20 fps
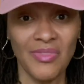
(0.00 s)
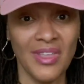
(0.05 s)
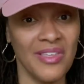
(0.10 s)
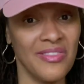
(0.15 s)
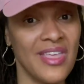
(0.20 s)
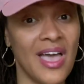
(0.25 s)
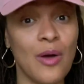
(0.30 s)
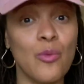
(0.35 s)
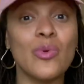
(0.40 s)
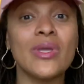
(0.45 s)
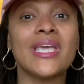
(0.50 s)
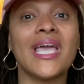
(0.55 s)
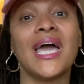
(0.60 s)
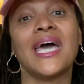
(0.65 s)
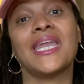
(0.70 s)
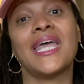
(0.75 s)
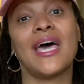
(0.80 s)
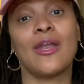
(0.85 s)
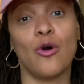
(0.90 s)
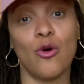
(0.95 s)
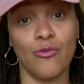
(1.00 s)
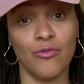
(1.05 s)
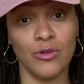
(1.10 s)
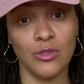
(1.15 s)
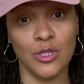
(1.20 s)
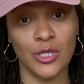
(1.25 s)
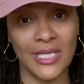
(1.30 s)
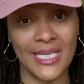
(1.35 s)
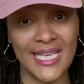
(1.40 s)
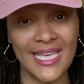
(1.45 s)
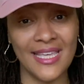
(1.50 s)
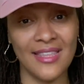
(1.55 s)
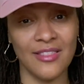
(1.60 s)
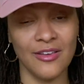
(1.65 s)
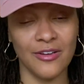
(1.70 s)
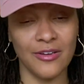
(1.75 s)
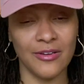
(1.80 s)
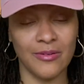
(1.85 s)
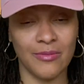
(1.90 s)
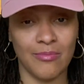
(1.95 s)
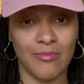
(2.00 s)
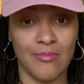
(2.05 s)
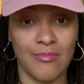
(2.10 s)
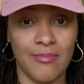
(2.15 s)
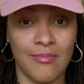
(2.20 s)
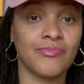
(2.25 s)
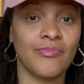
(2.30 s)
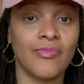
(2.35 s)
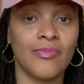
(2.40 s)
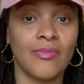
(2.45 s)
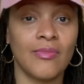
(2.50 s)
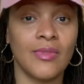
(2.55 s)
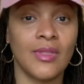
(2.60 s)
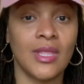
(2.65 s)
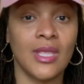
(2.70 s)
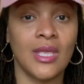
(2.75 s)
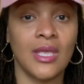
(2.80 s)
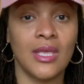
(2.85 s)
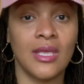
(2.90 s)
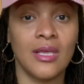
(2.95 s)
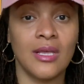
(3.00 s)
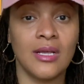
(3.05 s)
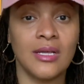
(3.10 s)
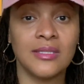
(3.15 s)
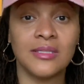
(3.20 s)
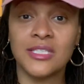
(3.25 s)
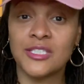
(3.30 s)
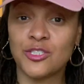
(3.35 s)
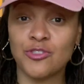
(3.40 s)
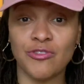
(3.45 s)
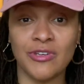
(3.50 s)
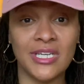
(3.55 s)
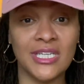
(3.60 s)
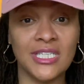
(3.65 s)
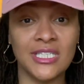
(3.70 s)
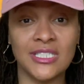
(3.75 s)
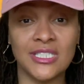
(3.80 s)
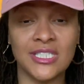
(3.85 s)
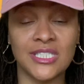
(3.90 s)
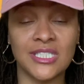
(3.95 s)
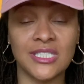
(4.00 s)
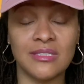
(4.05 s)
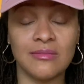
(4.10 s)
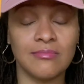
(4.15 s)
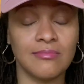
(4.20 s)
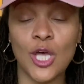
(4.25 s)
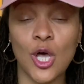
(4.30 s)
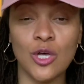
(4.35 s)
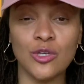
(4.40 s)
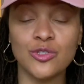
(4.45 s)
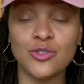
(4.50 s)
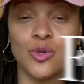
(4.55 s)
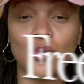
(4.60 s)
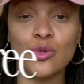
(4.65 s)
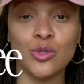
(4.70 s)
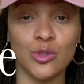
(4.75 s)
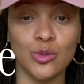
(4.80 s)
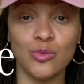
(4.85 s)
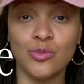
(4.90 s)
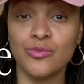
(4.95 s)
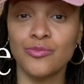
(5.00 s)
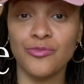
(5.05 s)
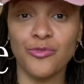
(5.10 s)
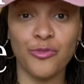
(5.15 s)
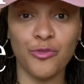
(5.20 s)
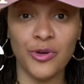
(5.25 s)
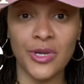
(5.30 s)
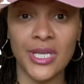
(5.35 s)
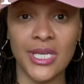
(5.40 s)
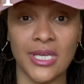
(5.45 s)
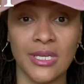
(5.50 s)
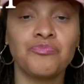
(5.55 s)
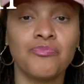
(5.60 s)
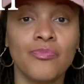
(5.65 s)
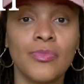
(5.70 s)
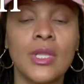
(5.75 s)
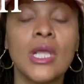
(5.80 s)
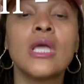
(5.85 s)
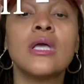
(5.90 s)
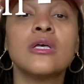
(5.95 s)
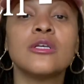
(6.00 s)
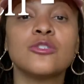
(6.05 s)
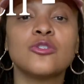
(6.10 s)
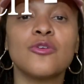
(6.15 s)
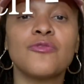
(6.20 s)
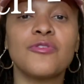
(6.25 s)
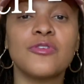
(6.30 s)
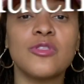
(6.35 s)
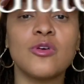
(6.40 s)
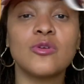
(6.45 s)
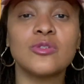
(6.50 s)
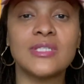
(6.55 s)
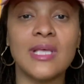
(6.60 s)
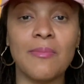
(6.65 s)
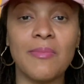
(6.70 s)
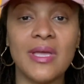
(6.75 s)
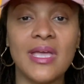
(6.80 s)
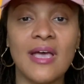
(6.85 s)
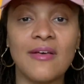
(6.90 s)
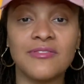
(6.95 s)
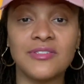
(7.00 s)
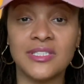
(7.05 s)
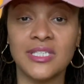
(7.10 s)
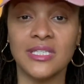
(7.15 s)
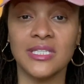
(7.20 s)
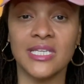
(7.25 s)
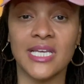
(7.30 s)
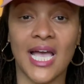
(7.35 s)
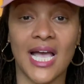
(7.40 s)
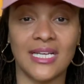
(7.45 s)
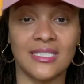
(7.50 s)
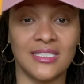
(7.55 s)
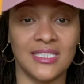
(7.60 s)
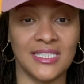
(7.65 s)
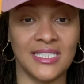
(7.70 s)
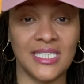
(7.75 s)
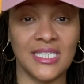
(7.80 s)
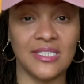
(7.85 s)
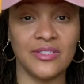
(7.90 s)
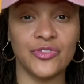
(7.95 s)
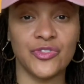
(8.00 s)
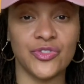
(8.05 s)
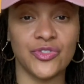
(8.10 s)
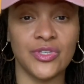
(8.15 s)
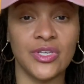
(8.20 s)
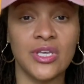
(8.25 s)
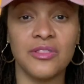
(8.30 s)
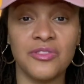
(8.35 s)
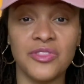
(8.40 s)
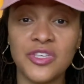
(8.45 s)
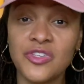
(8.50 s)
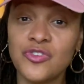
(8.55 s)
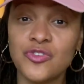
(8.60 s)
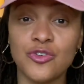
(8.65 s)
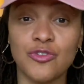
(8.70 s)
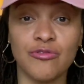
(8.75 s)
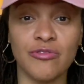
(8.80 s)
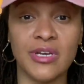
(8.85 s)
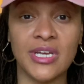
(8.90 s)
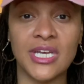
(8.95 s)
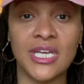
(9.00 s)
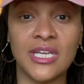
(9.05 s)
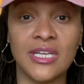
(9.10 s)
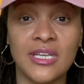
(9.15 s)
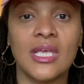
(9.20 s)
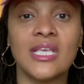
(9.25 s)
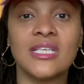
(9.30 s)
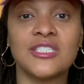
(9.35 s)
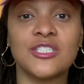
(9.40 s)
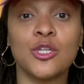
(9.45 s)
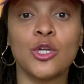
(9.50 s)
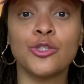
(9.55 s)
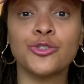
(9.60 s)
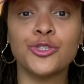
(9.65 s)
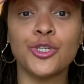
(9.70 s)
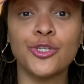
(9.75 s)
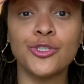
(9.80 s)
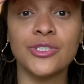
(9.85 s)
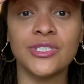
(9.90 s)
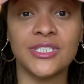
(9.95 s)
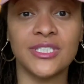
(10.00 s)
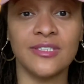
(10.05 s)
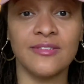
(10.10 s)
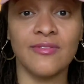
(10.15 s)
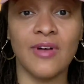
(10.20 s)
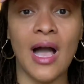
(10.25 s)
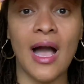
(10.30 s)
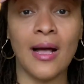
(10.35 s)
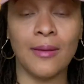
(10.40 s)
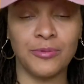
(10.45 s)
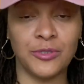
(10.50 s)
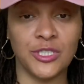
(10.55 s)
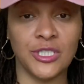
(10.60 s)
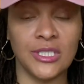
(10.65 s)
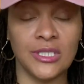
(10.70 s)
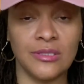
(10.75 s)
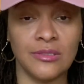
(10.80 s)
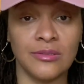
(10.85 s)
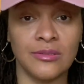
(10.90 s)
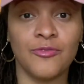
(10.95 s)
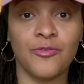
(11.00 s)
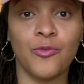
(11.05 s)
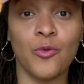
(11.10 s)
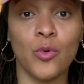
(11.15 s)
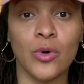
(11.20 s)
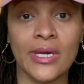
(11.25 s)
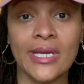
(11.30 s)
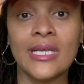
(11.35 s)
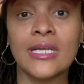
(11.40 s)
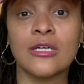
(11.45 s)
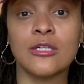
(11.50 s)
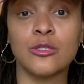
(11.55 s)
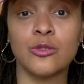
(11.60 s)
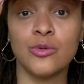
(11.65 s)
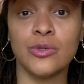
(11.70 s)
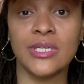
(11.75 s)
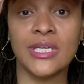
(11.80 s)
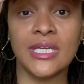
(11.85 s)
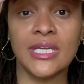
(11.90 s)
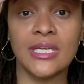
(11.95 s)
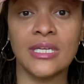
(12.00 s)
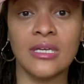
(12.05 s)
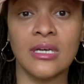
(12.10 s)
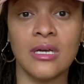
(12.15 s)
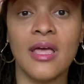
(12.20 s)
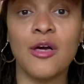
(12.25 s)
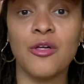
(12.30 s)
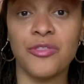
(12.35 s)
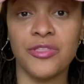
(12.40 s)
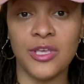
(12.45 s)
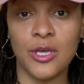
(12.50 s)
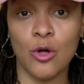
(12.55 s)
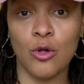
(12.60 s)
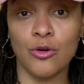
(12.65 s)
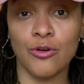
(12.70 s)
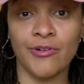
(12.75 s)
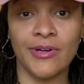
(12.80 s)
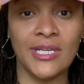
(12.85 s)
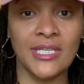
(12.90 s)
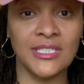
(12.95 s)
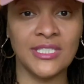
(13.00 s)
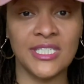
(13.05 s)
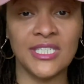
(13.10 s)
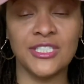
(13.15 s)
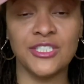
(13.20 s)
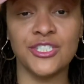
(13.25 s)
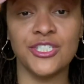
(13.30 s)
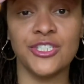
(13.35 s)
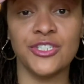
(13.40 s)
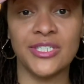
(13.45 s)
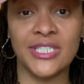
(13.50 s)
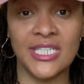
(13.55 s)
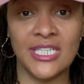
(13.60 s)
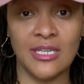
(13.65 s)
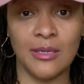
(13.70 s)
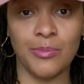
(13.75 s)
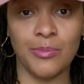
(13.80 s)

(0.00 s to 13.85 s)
that we cannot overlook either. This grain is also gluten free. So for those that may have celiac disease, this grain is an alternative option for including healthy whole grains into your eating